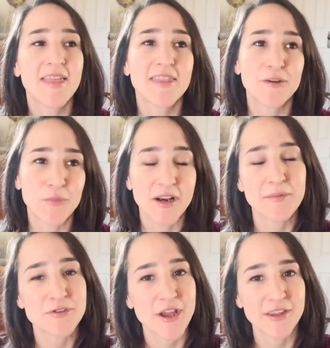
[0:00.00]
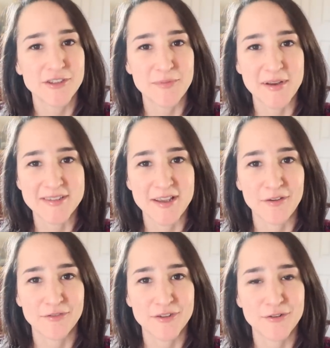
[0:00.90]
than when I'm challenging
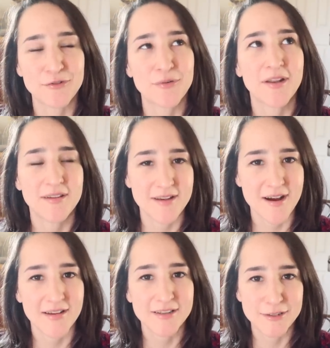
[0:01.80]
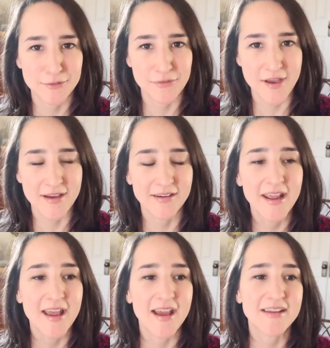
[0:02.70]
myself to not do that
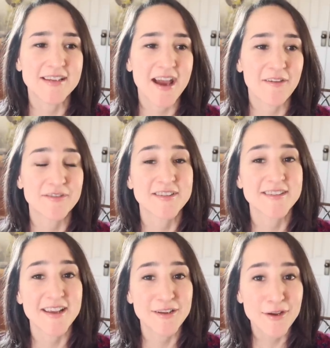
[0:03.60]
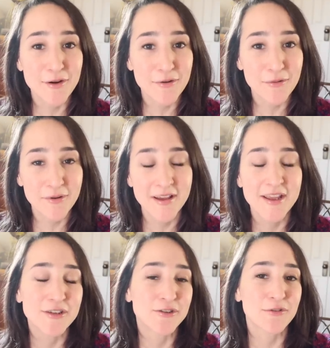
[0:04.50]
and to have to say no
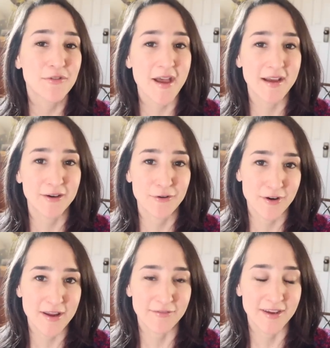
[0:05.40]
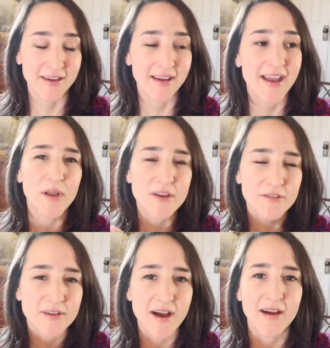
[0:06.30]
to that craving. When you're
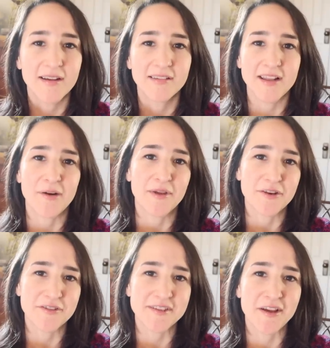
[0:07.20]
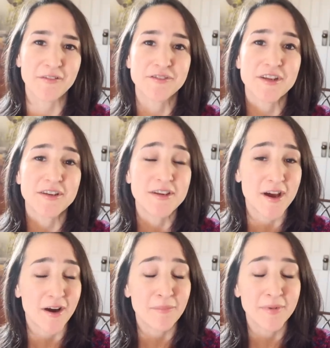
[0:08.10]
not allowing yourself to
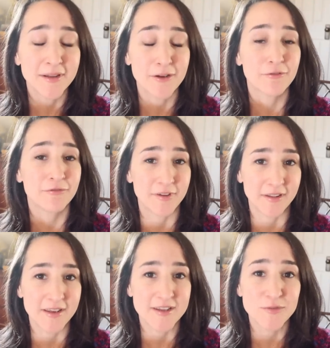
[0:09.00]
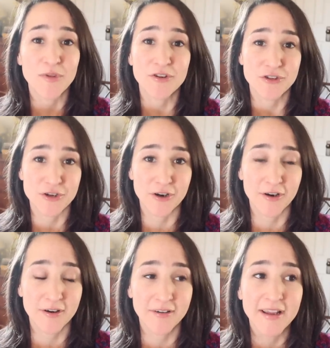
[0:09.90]
numb your feelings with
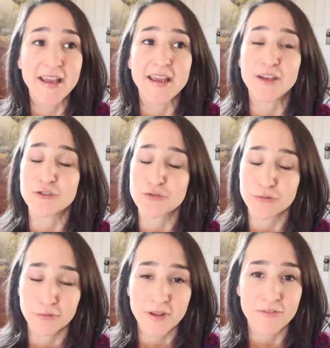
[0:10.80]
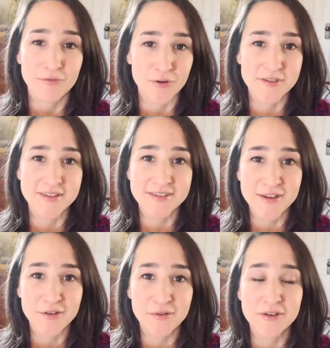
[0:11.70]
sugar, it truly forces
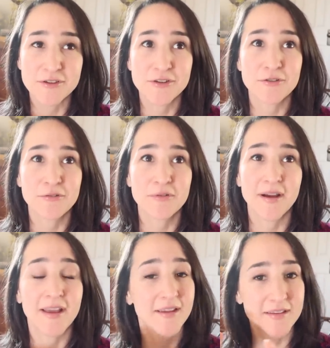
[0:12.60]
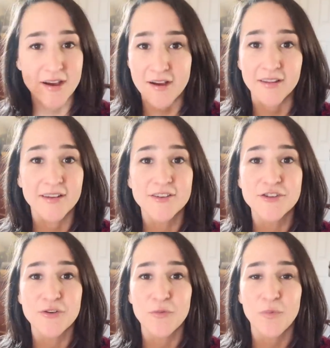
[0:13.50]
you to
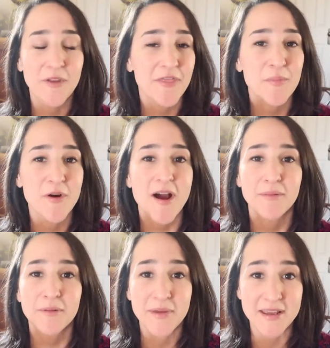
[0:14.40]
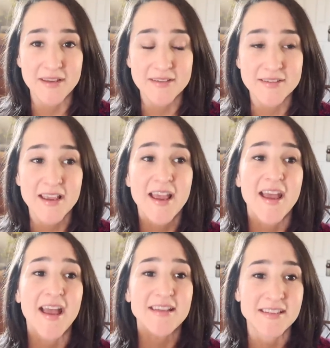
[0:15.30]
acknowledge what the problem is
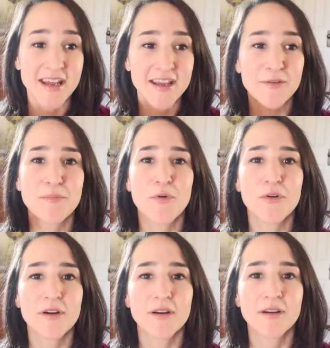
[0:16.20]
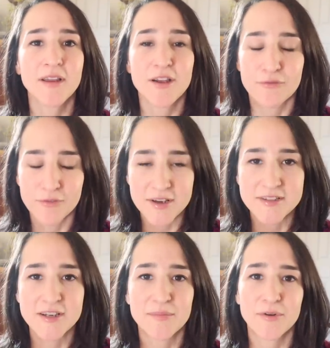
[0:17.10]
and take more
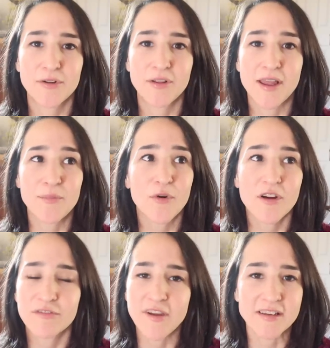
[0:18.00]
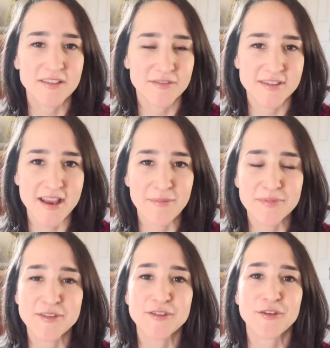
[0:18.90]
reasonable and more effective
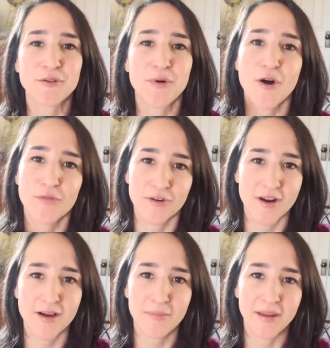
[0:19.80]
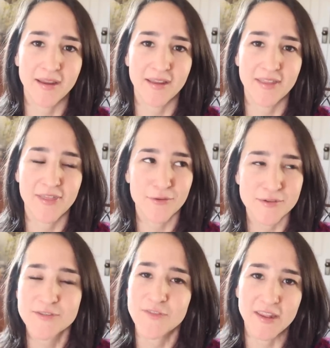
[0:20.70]
steps to overcoming
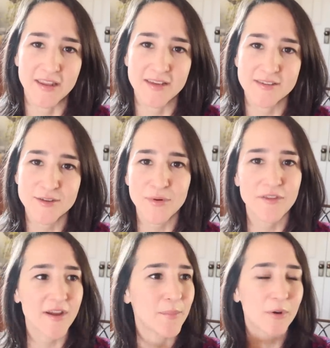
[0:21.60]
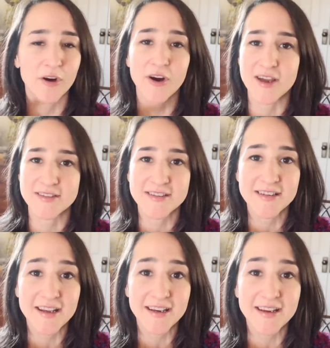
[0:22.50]
those feelings. So if I'm
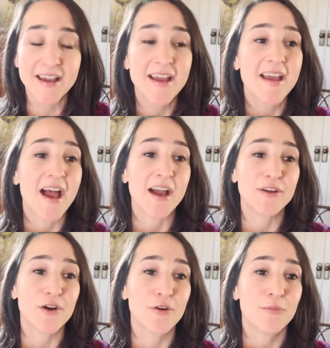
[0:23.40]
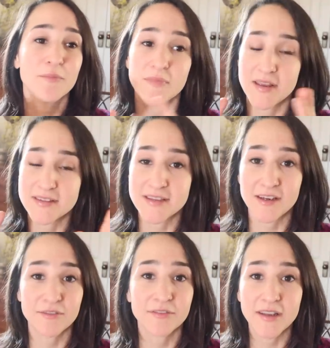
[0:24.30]
procrastinating, I know
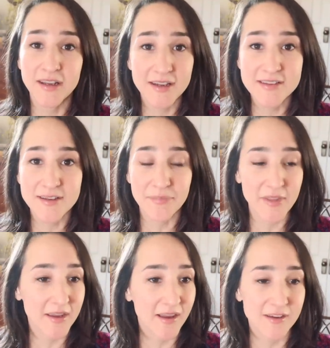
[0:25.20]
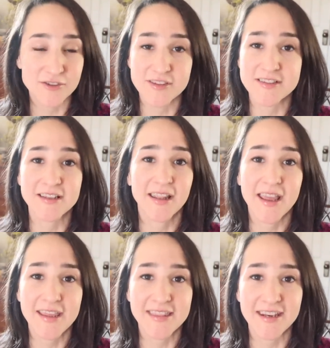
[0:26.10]
instead of eating something and just
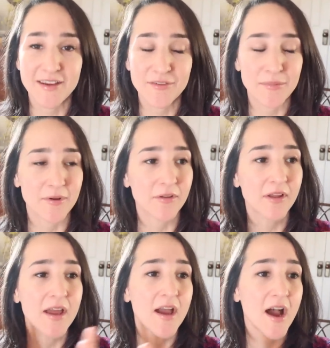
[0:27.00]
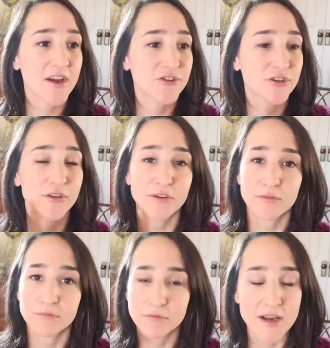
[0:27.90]
delaying the inevitable, I should
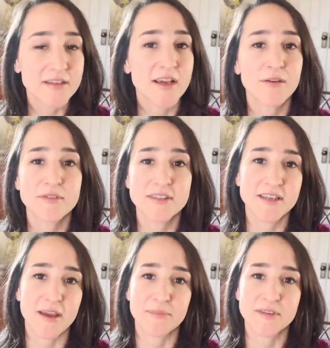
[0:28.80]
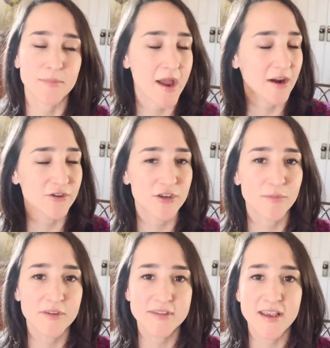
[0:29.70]
write down steps, some
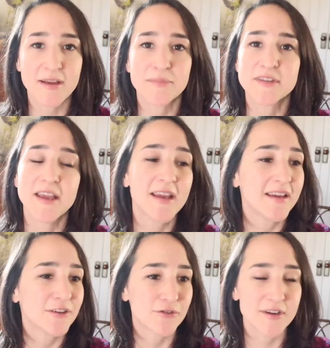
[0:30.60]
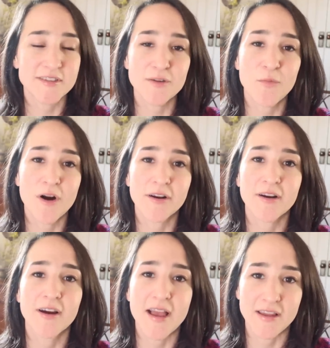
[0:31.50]
actionable steps, drink some
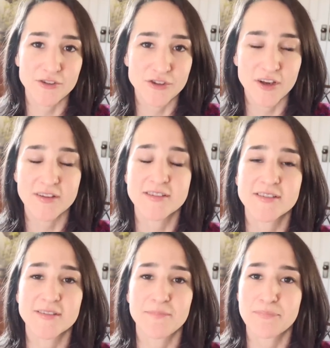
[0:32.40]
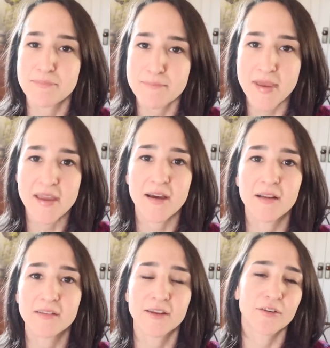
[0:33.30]
water, and just make
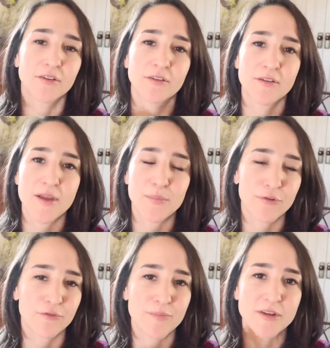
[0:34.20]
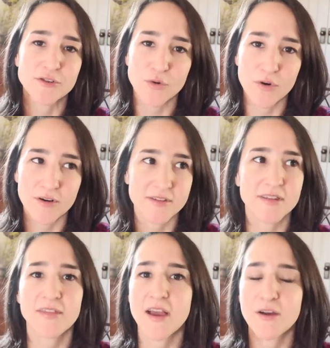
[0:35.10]
a little improvement towards
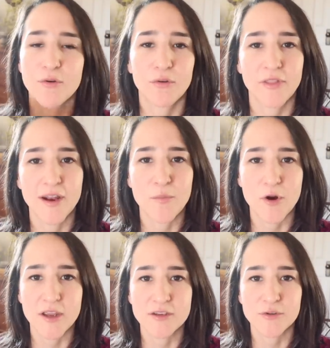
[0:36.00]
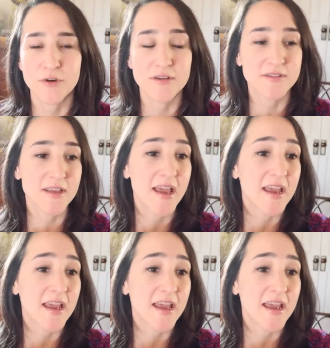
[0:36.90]
that goal that I'm working towards.